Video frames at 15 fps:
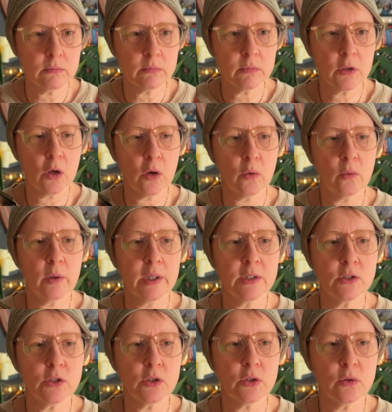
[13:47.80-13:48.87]
go
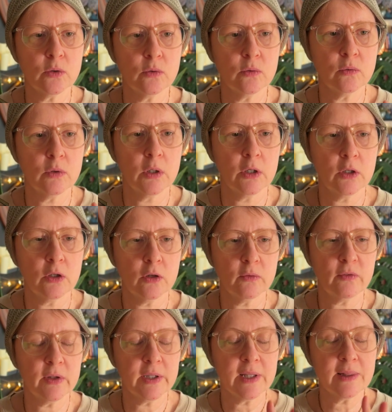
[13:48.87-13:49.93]
into, you're
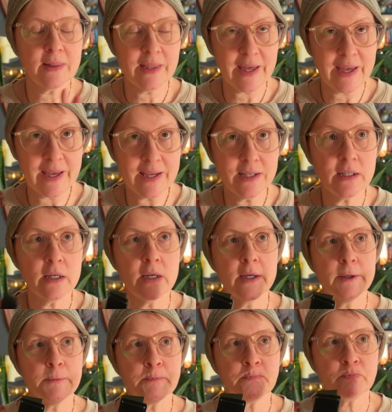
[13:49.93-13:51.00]
feeling led
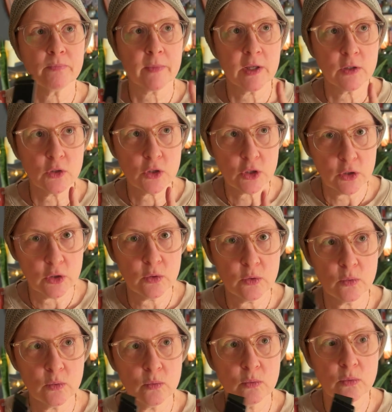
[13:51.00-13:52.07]

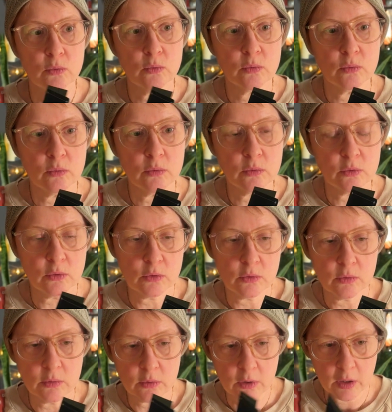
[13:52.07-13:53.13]
to
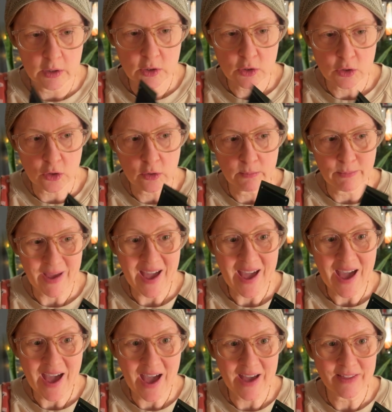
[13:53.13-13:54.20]
on a certain
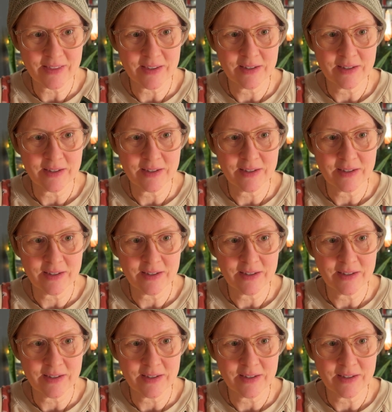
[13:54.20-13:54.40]
path.